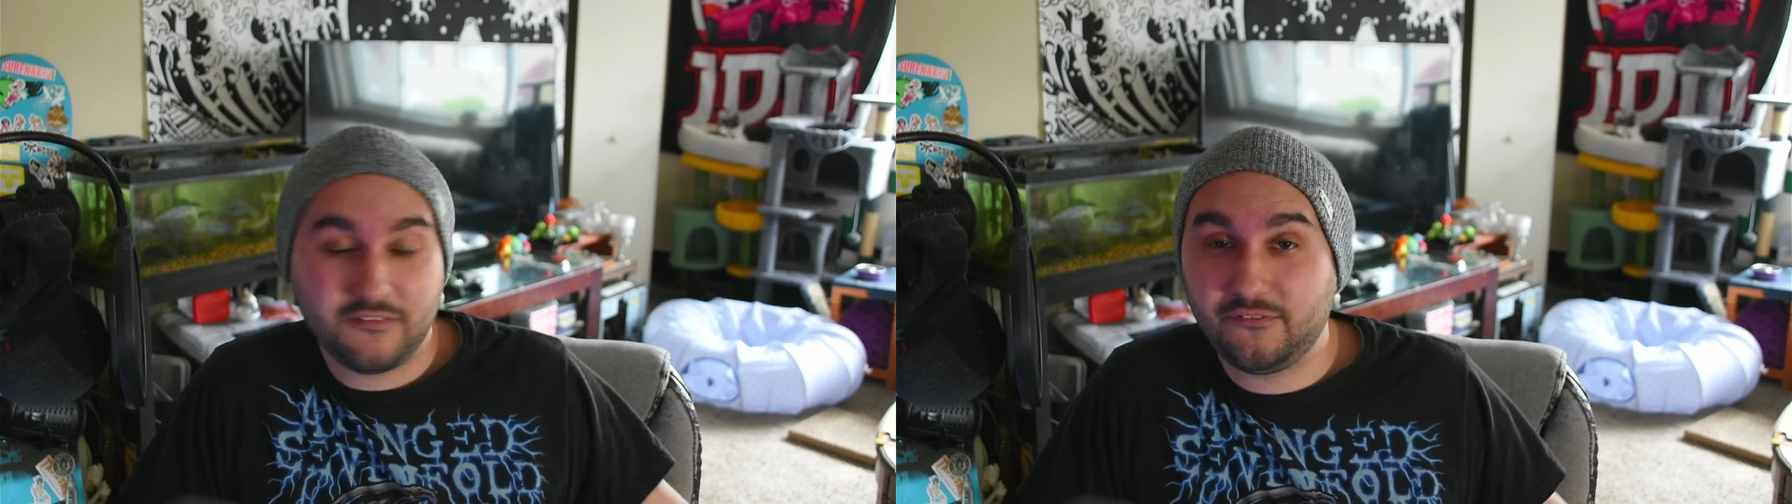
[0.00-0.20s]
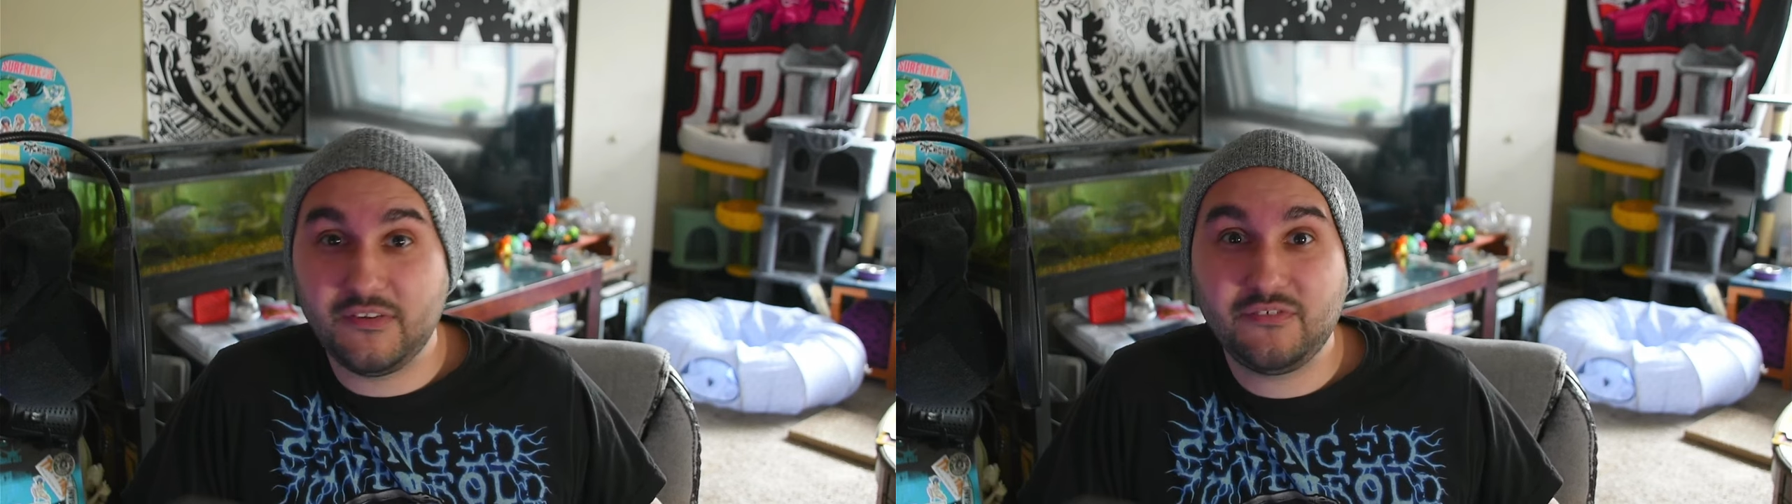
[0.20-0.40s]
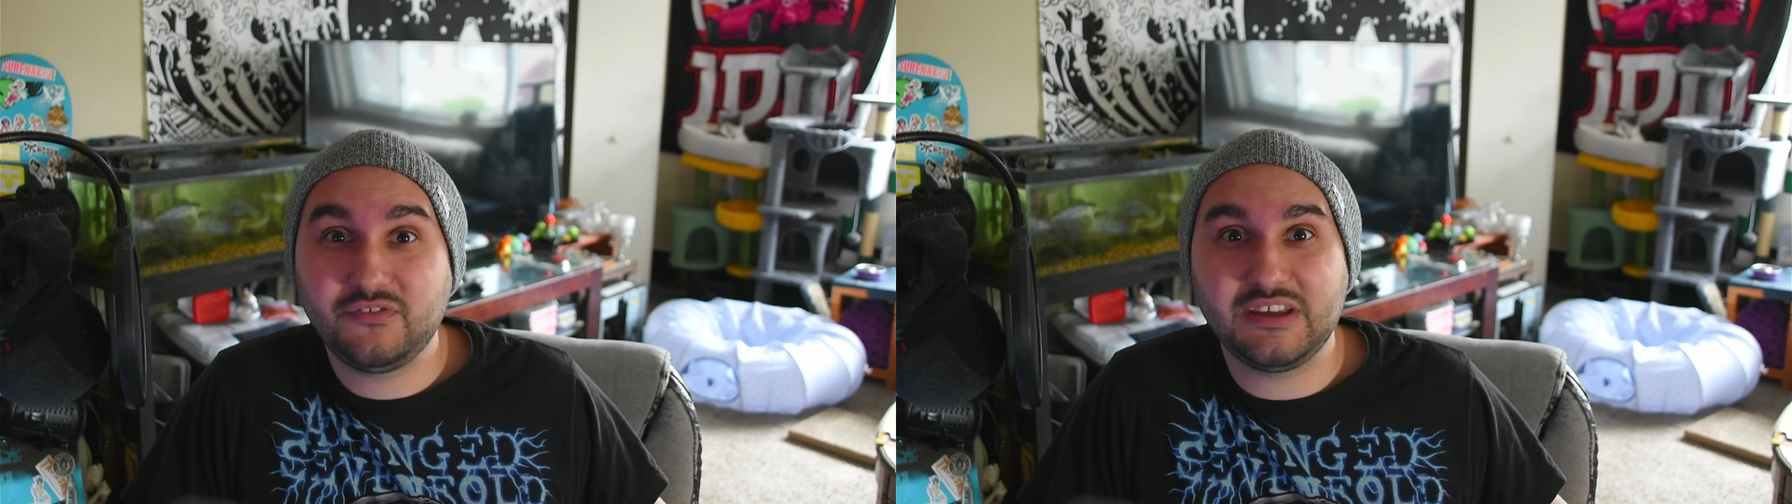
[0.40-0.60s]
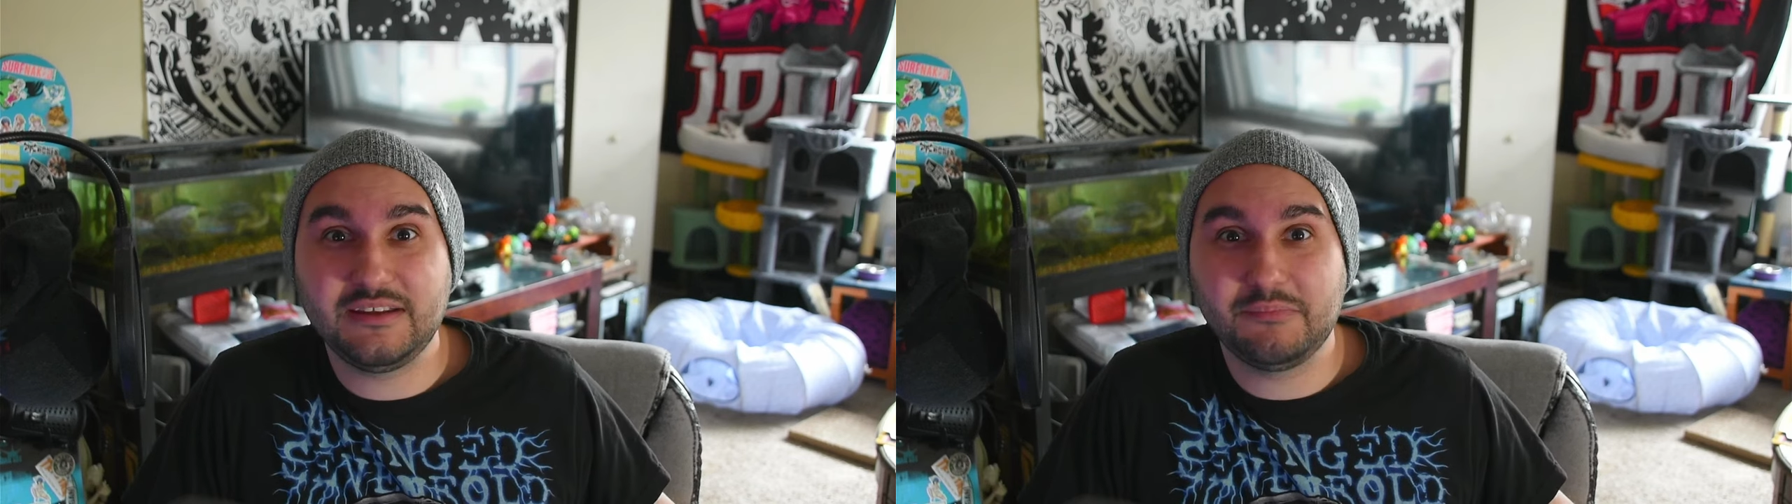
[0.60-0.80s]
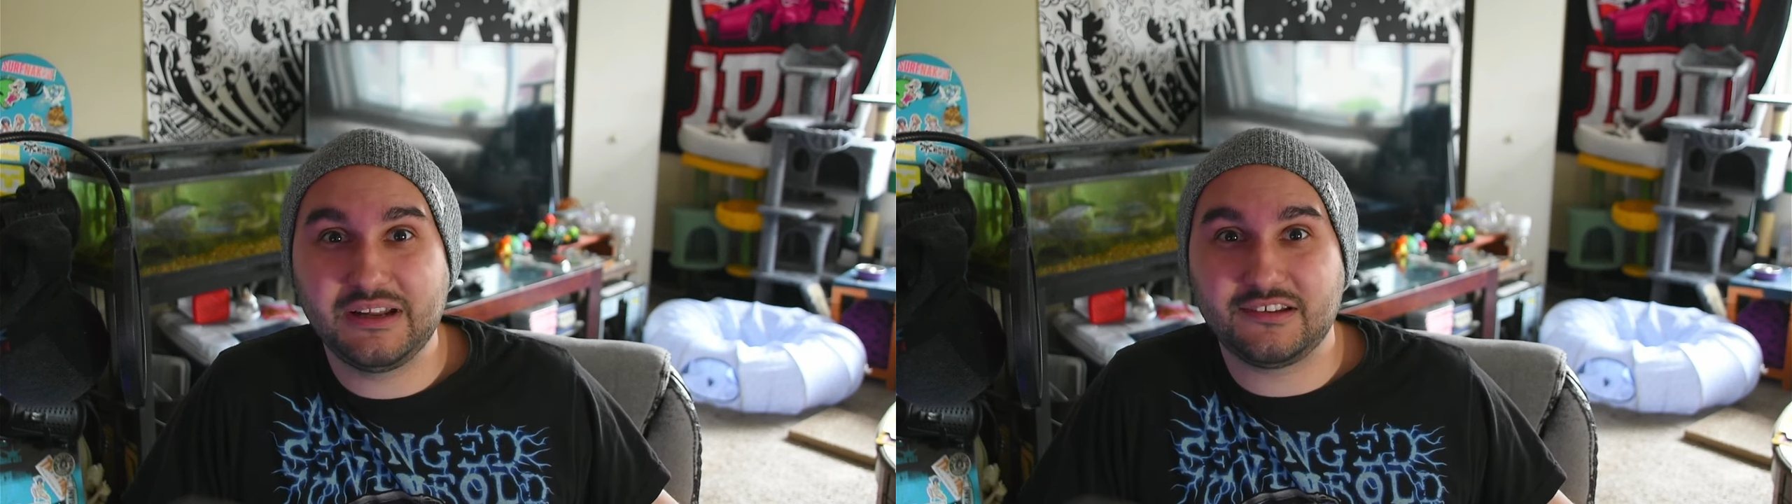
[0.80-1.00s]

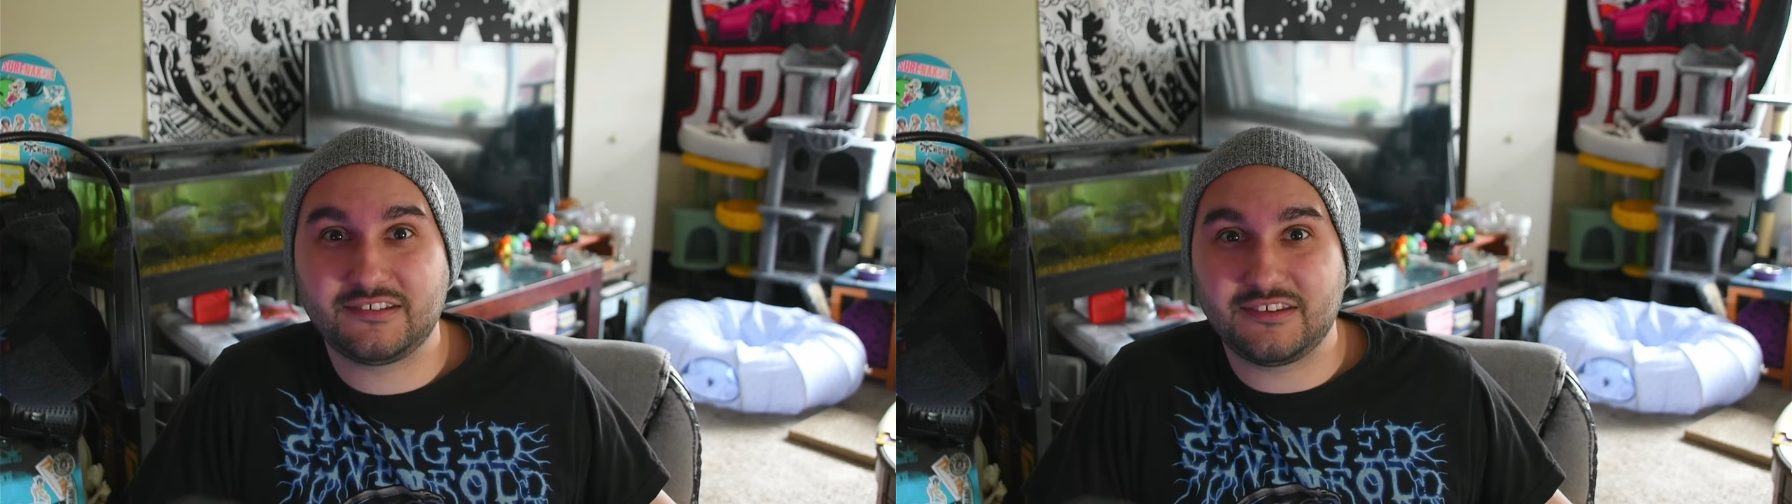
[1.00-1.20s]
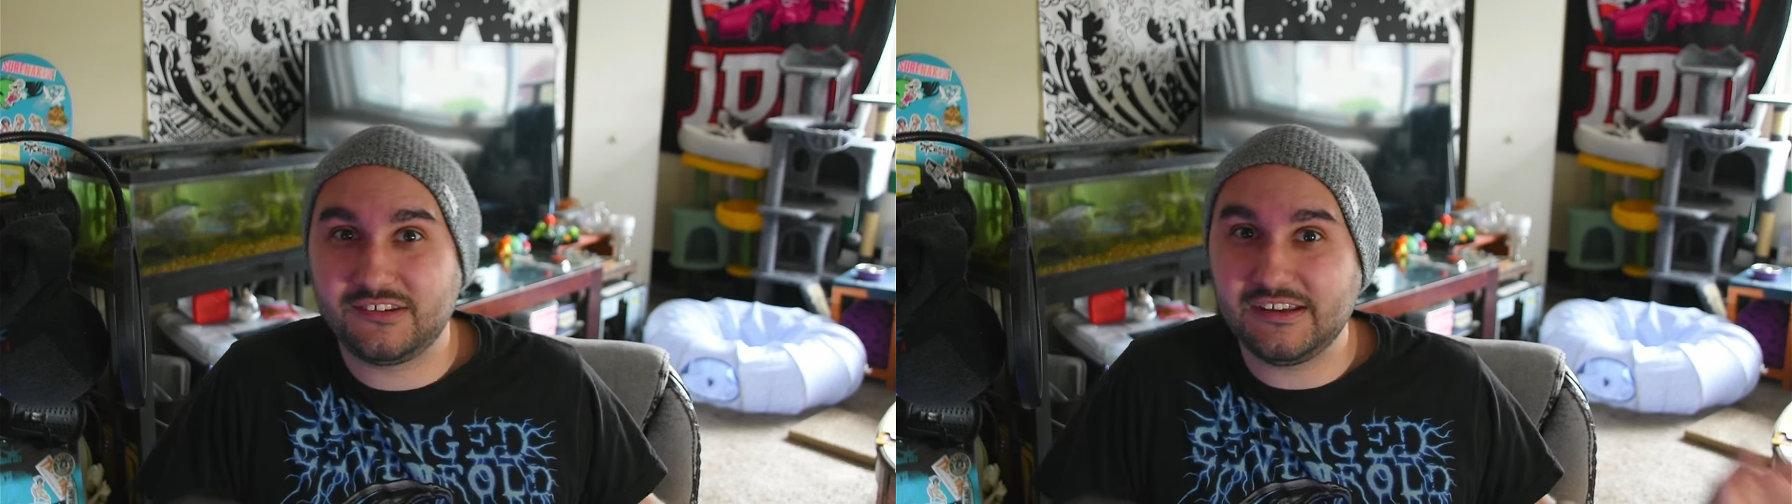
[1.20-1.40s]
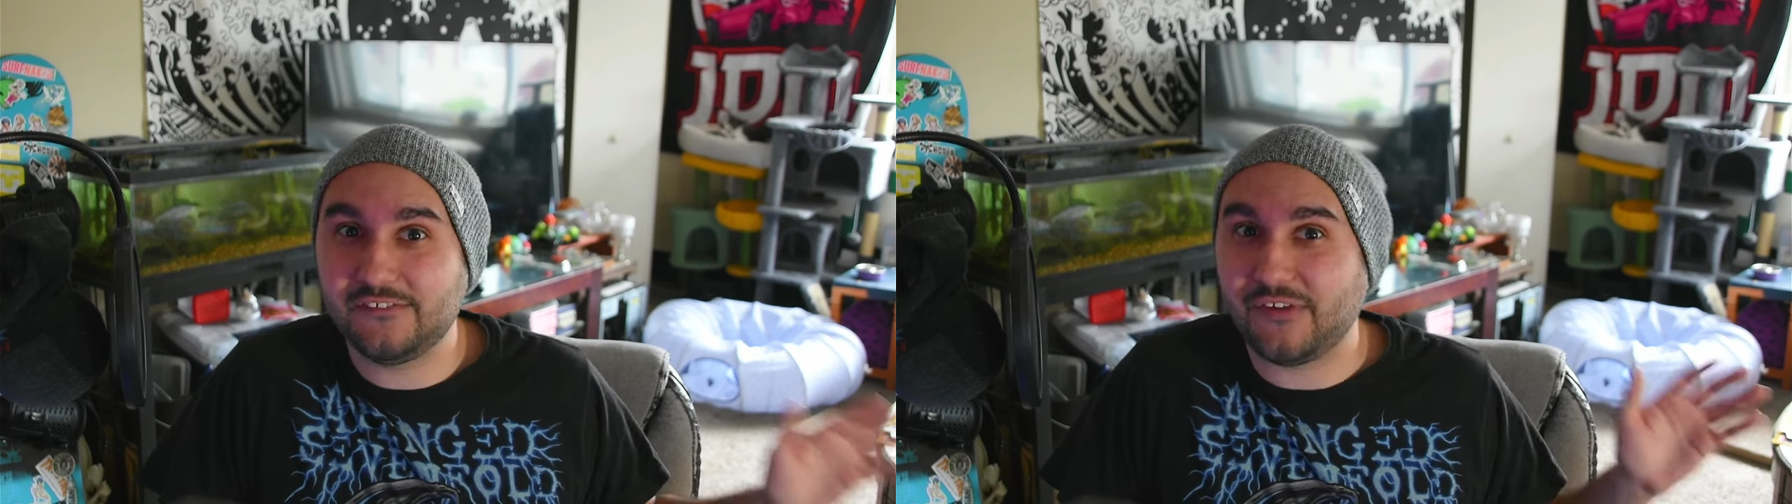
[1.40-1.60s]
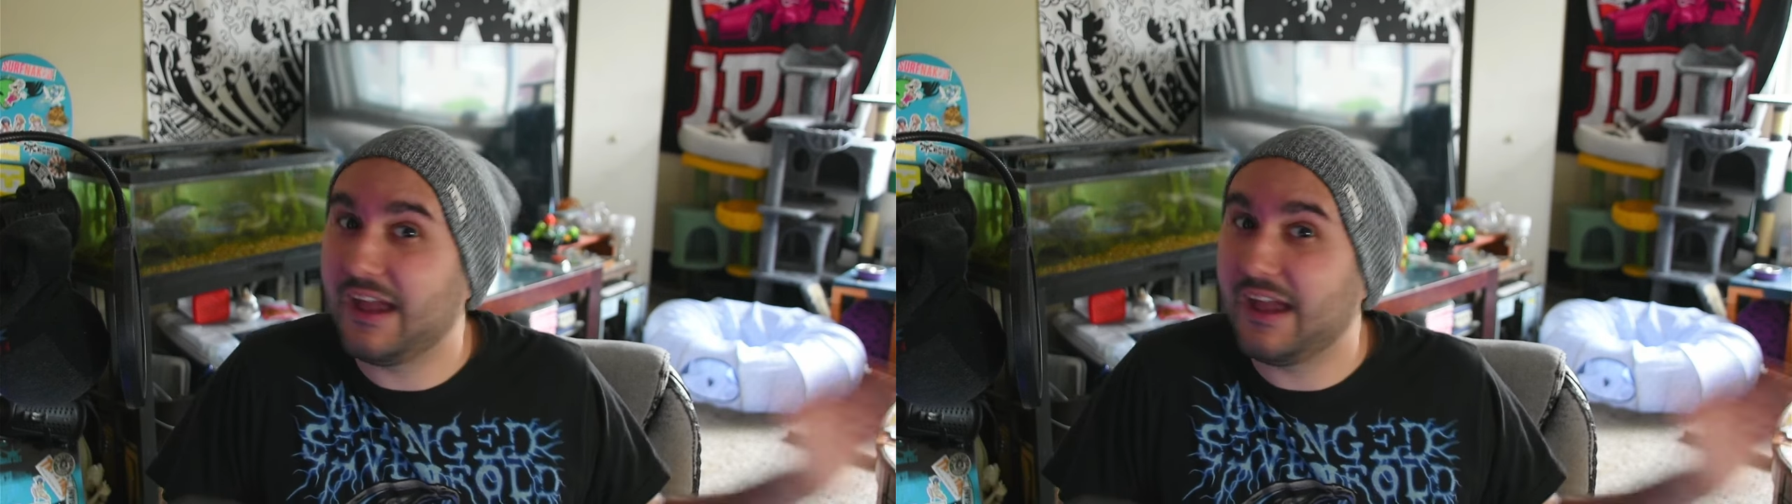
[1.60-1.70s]
fifteen minutes to see if